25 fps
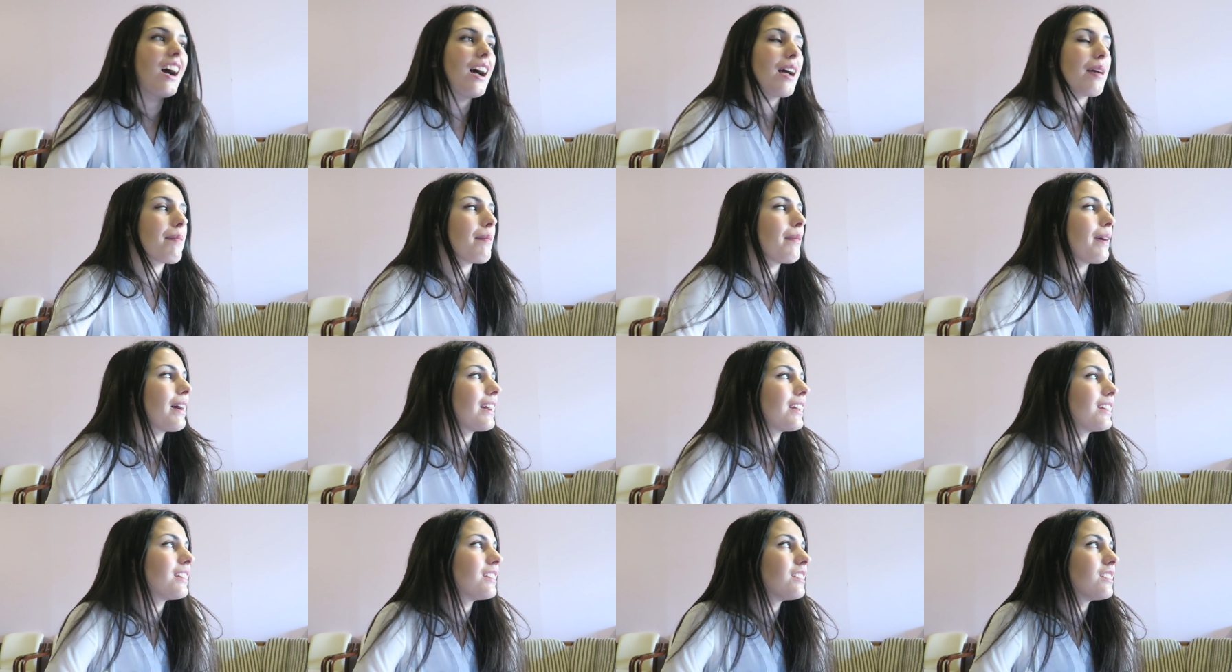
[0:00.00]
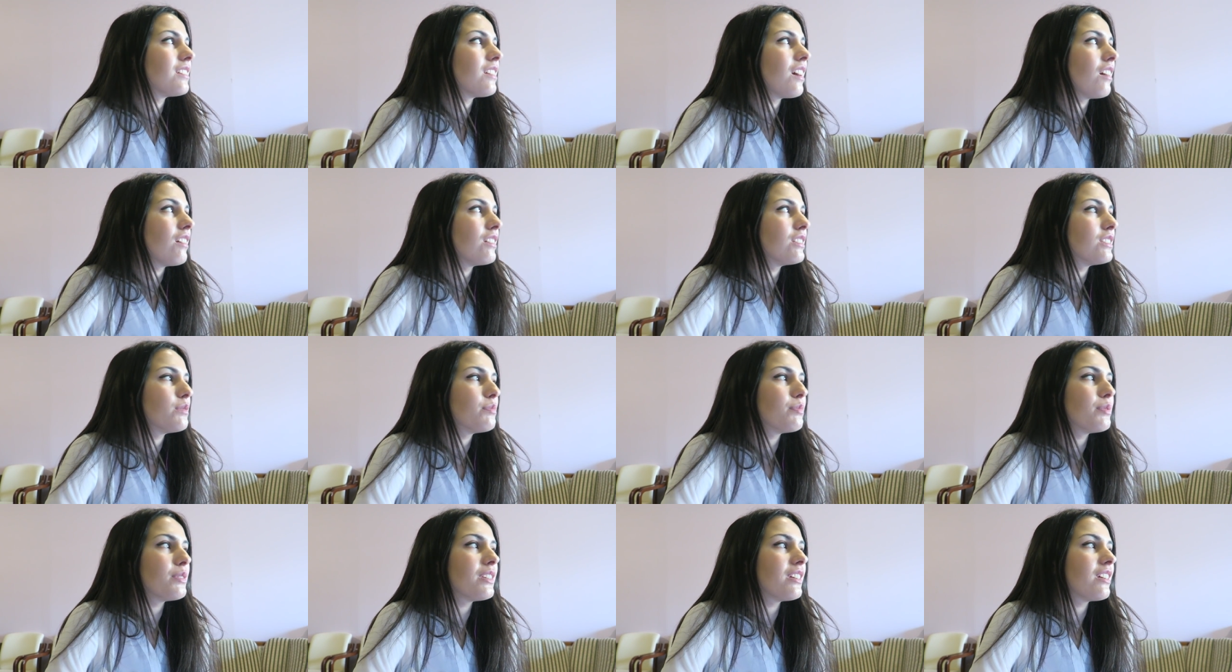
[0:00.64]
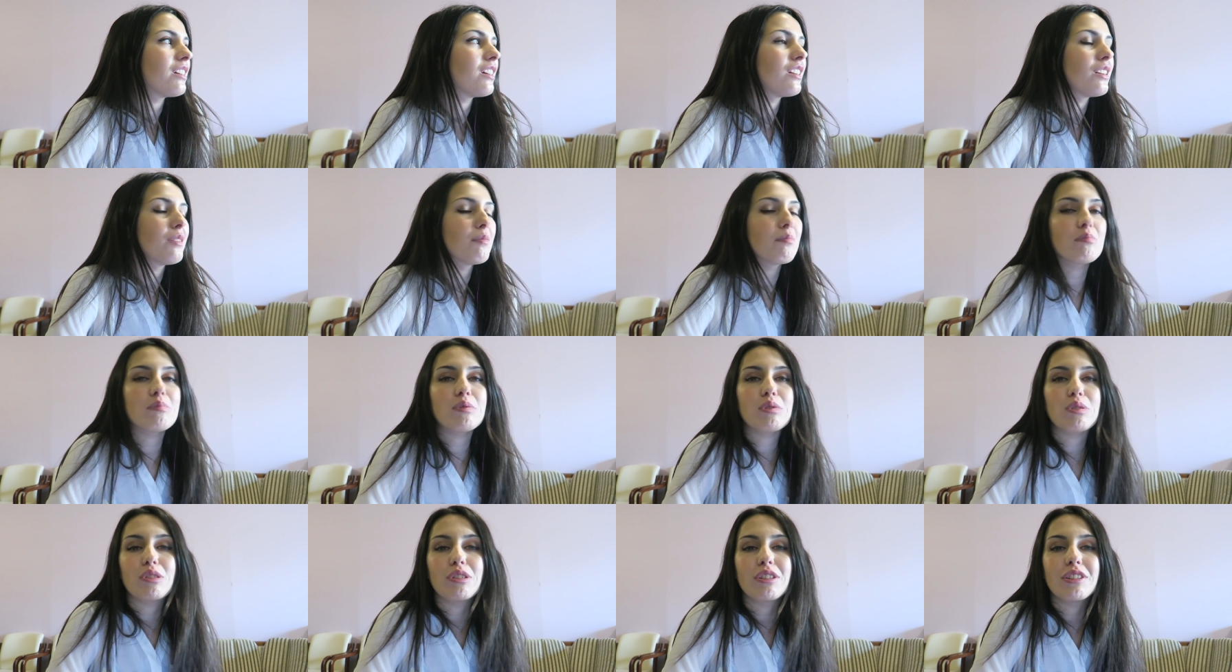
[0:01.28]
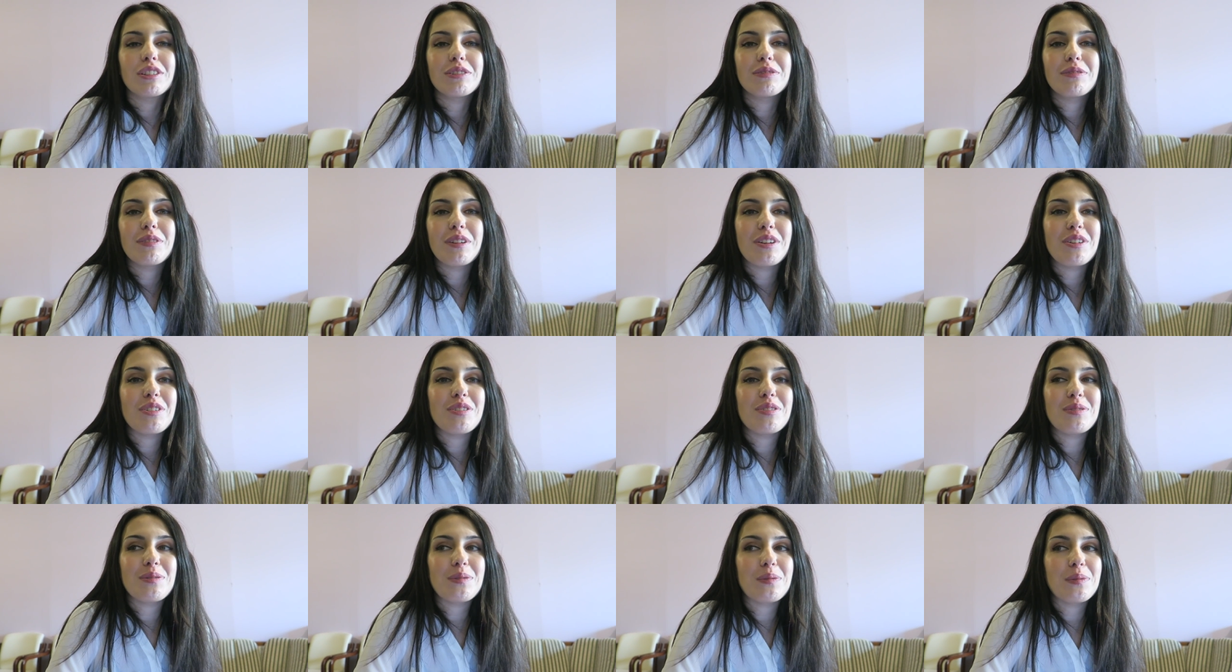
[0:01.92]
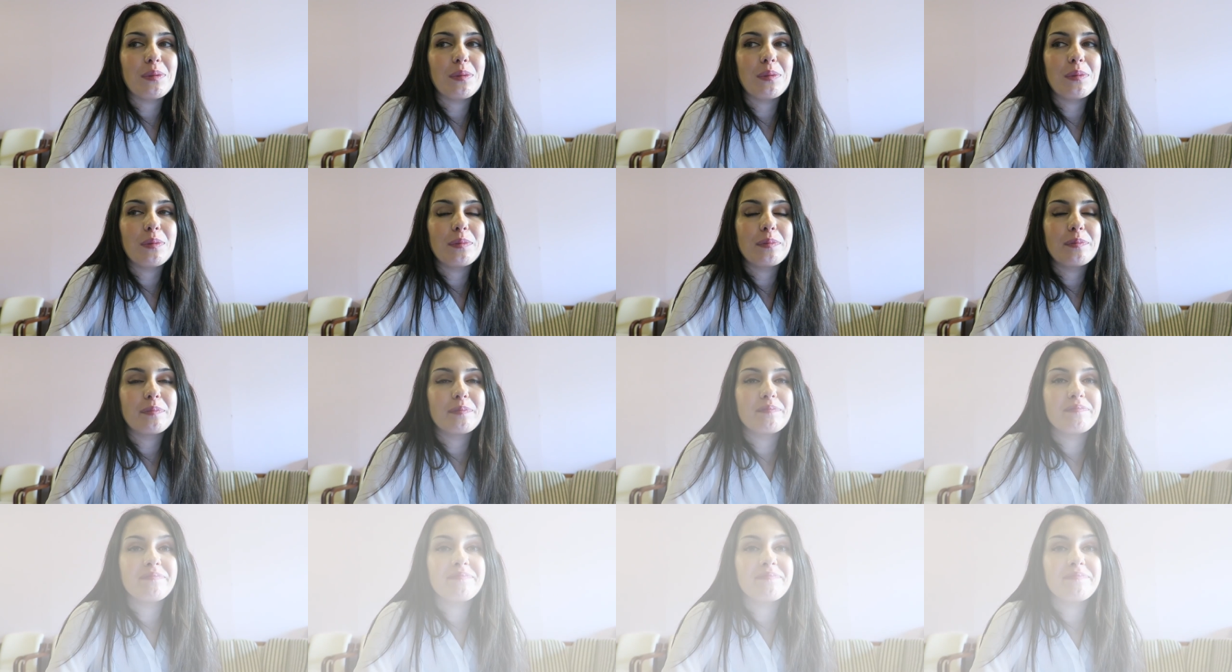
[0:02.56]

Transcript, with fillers: I might not be unemployed very soon.